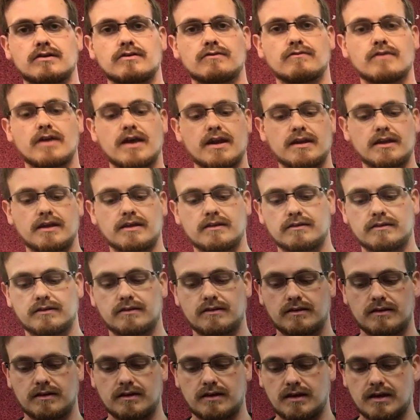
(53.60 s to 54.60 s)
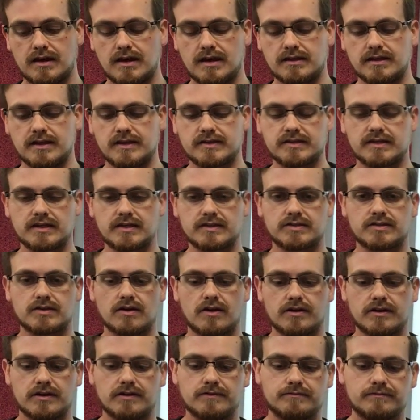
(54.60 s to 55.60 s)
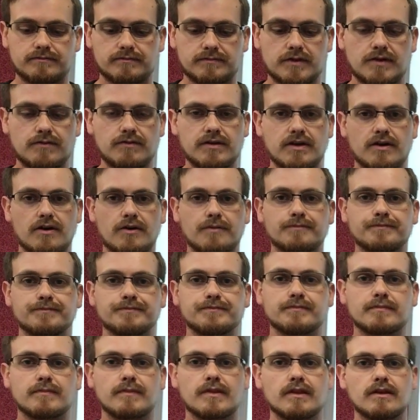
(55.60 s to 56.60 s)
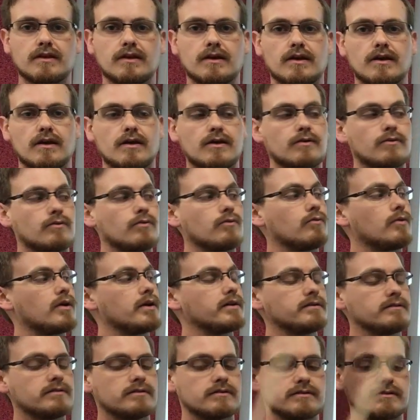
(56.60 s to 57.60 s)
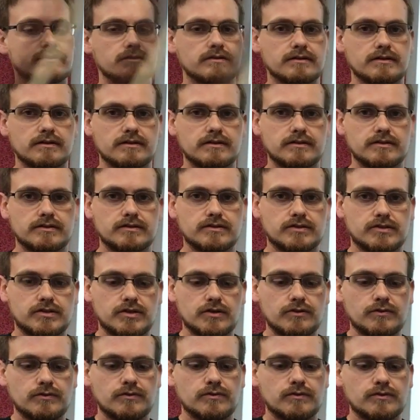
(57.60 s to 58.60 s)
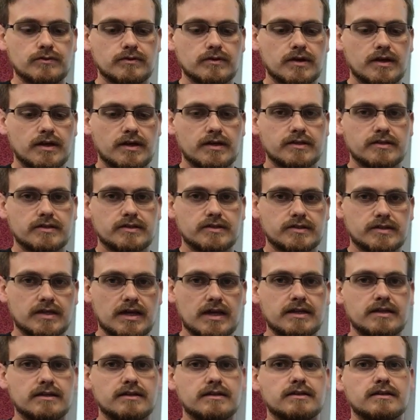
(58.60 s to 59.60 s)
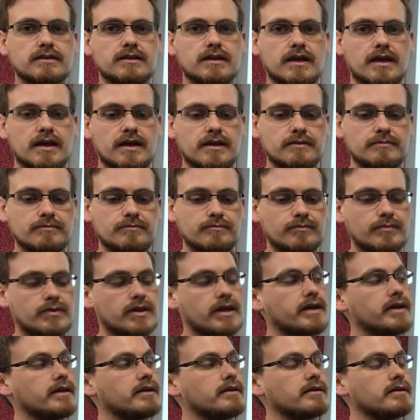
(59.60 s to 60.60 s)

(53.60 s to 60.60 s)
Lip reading: ready, and let's get started. Here we go. 1, 2, set, and play.